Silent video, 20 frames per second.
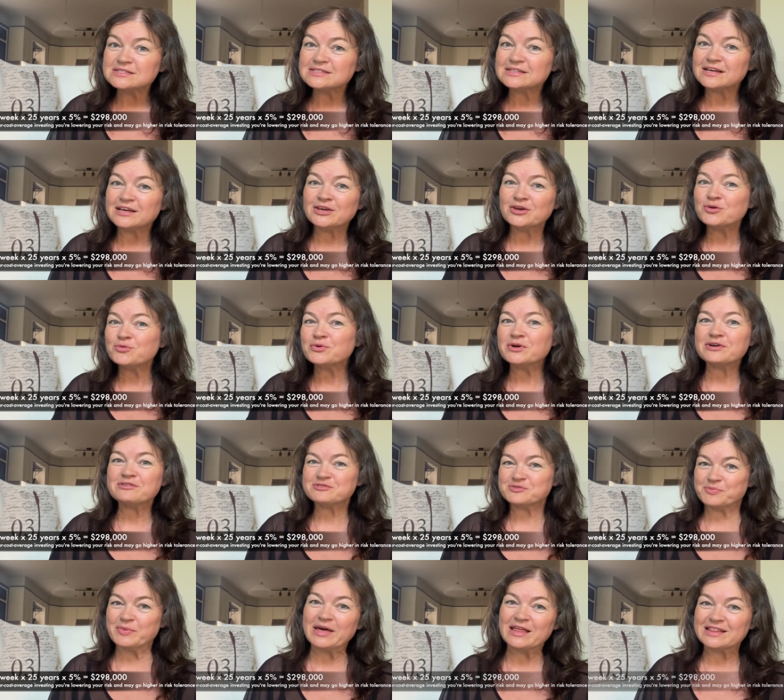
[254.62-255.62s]
you would have
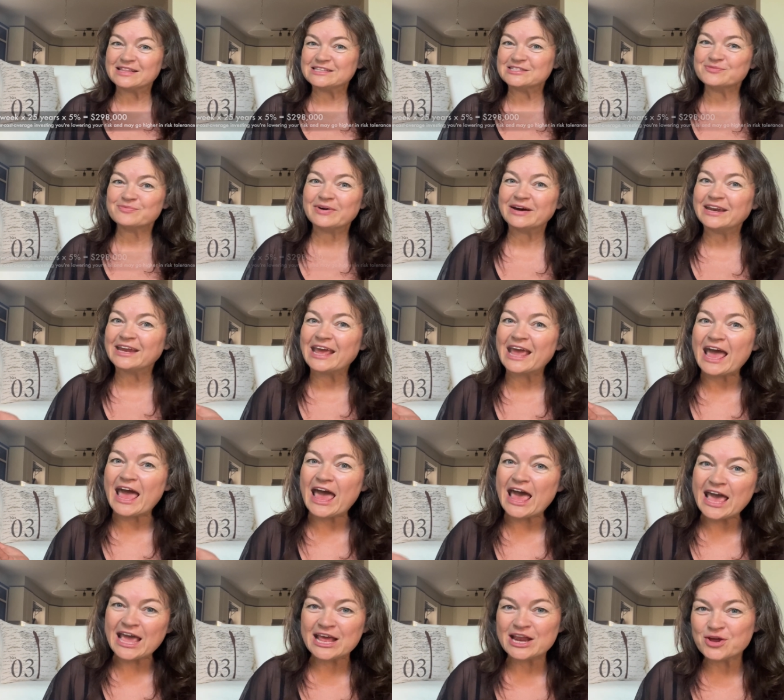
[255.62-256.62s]
spent this money
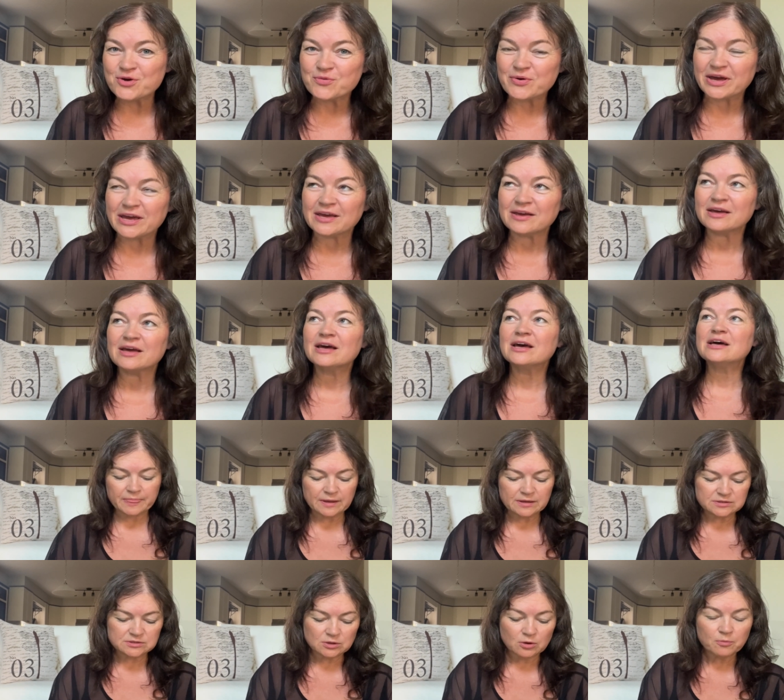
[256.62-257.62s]
anyway.
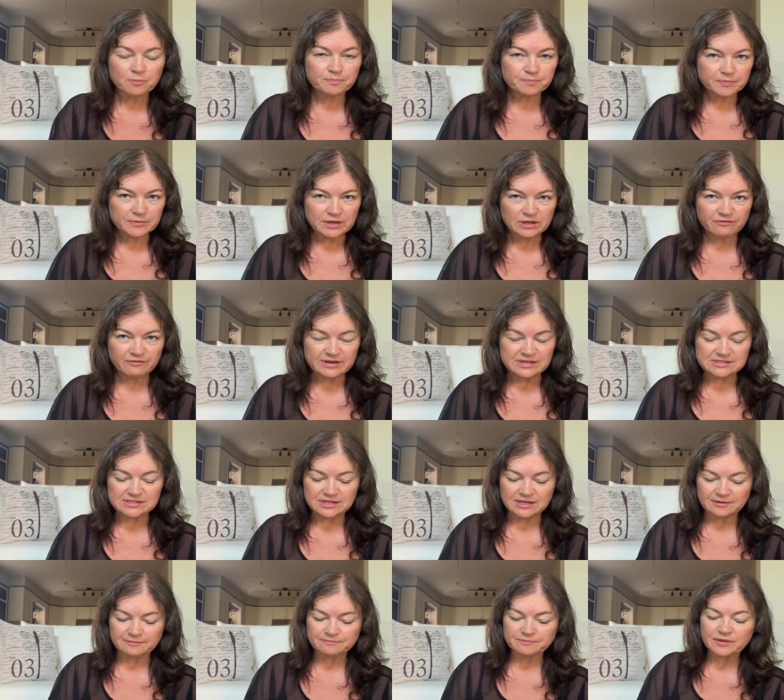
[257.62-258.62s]
So
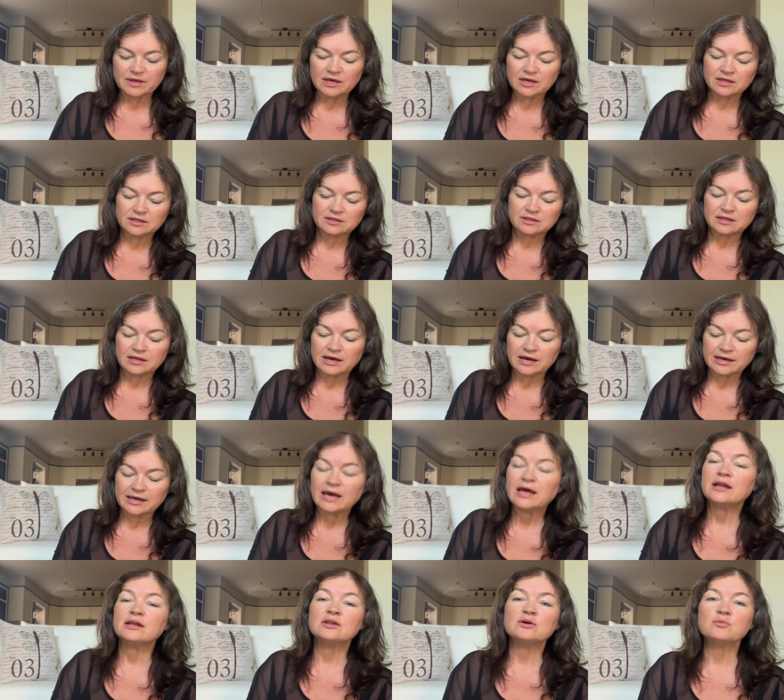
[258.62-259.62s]
investing. In
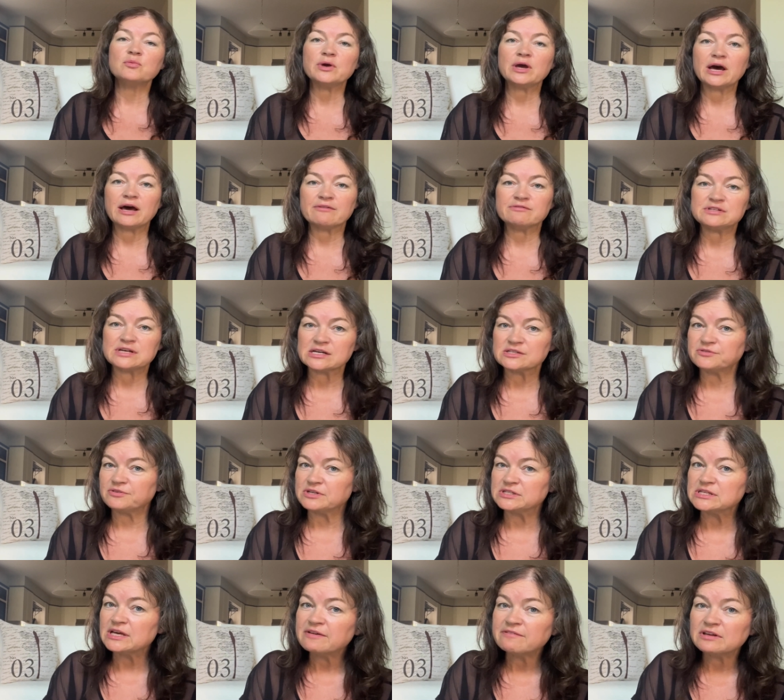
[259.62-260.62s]
Canada, we have
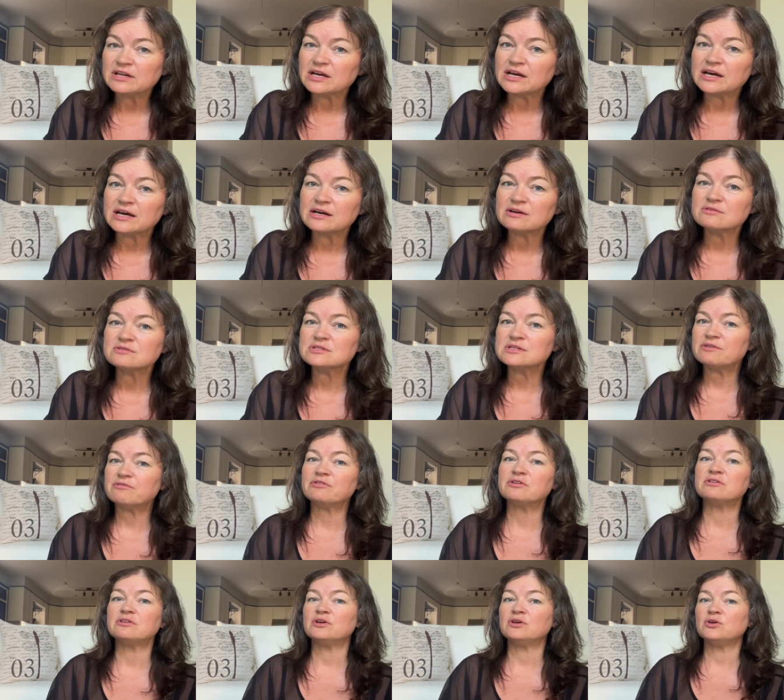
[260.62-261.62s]
tax-free saving accounts.
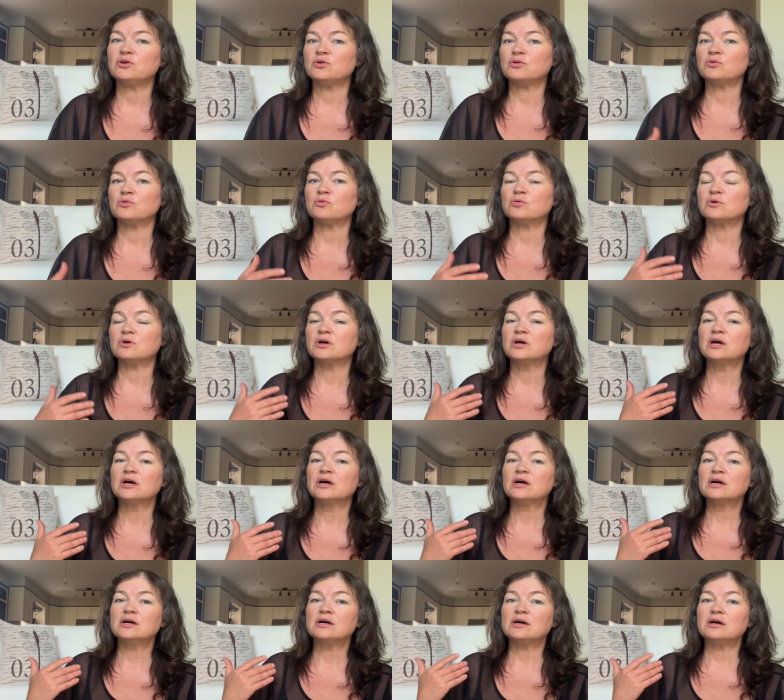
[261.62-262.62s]
Everything
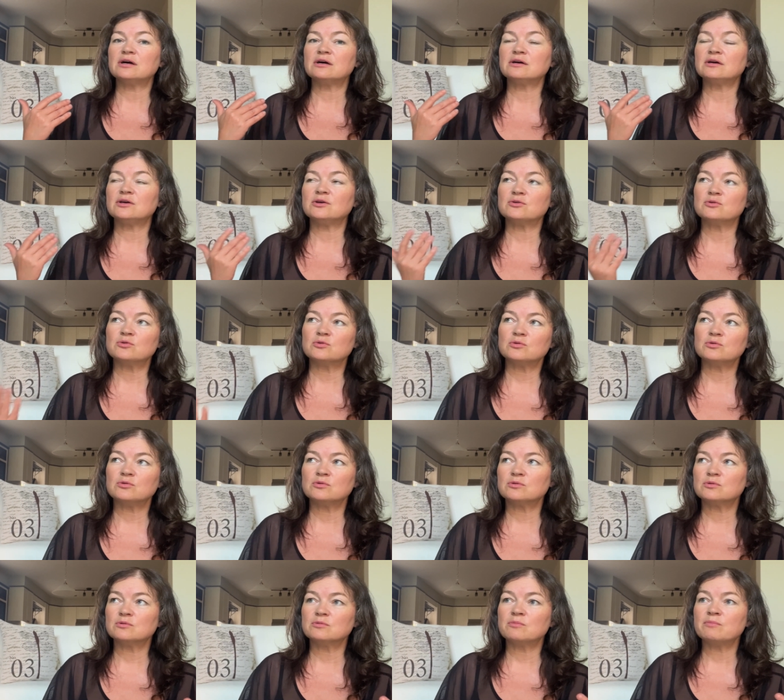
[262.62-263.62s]

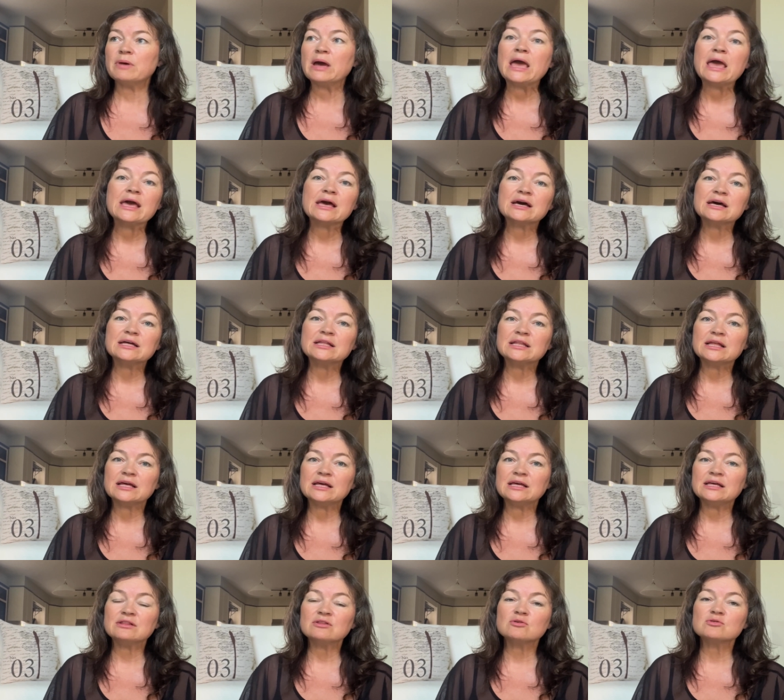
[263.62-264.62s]
you make
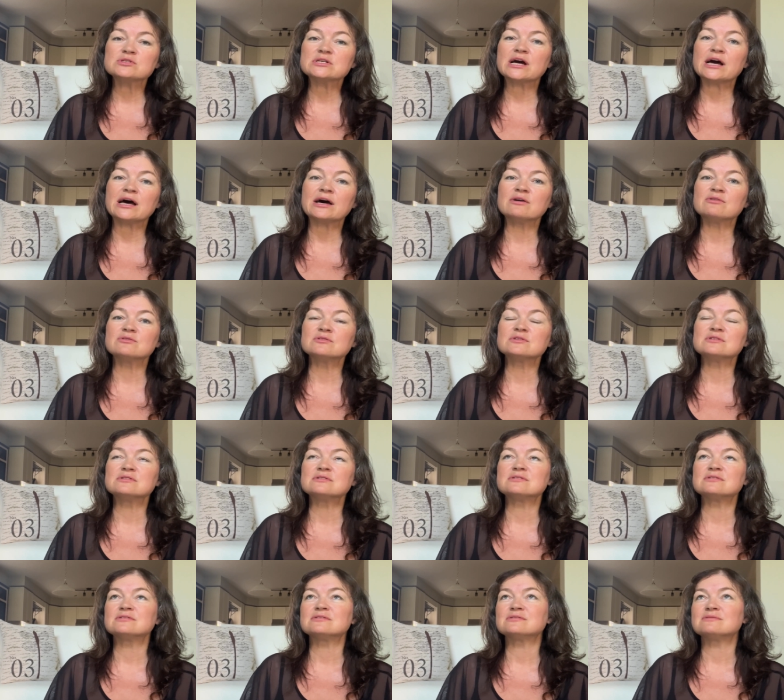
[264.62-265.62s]
in those
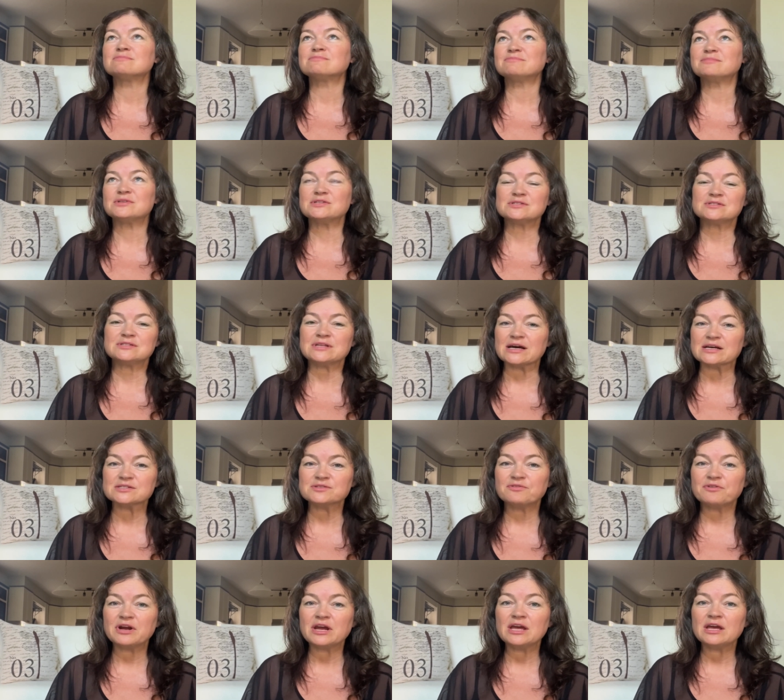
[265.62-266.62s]
accounts is
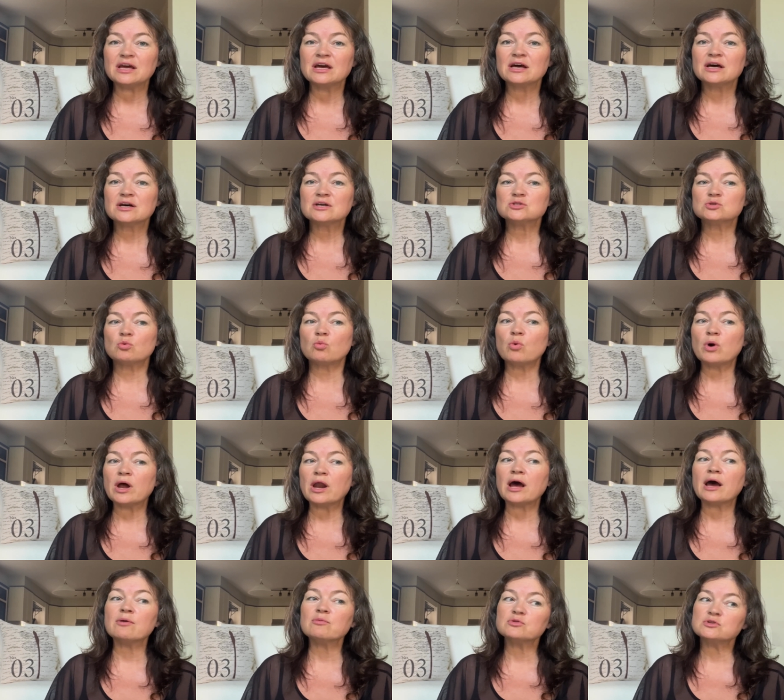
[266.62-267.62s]
tax-free. So what
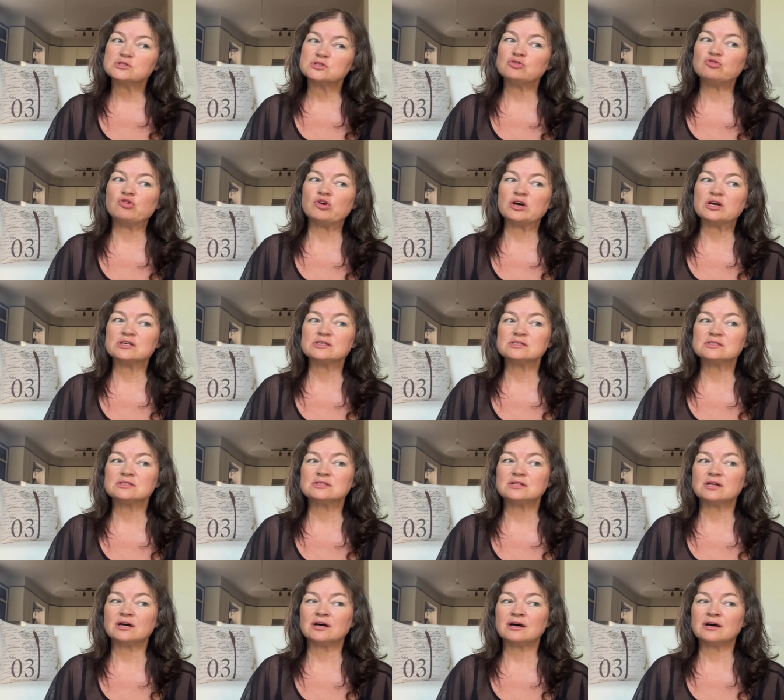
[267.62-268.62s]
I would
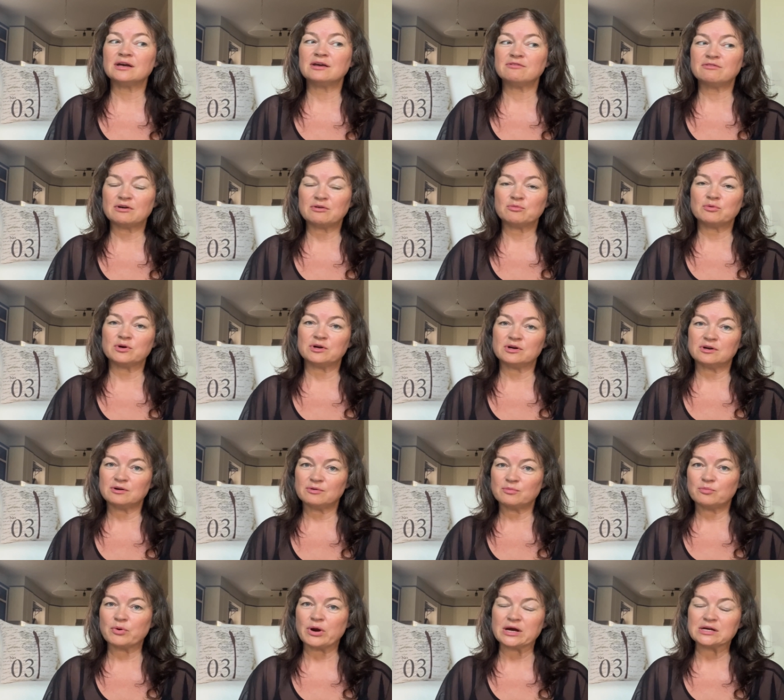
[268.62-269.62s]
suggest if I
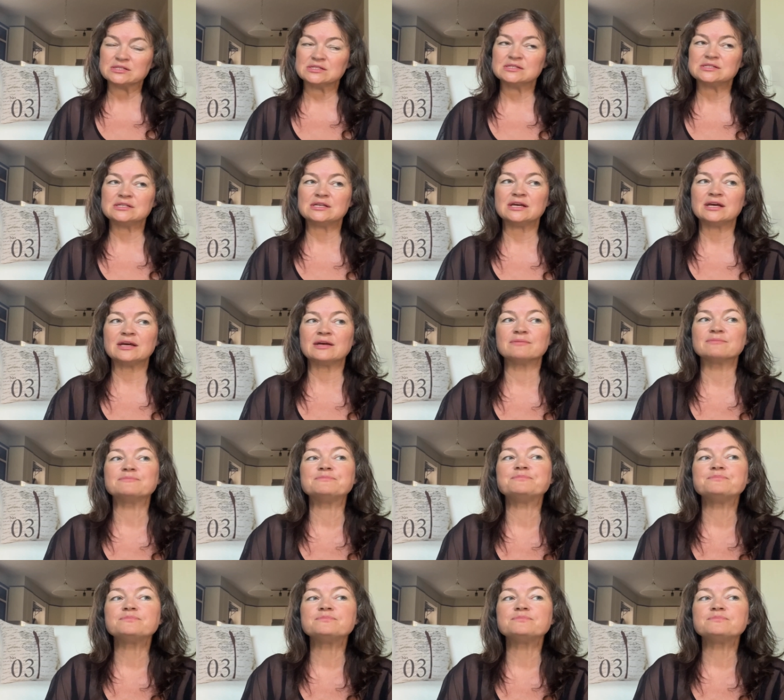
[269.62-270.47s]
were practicing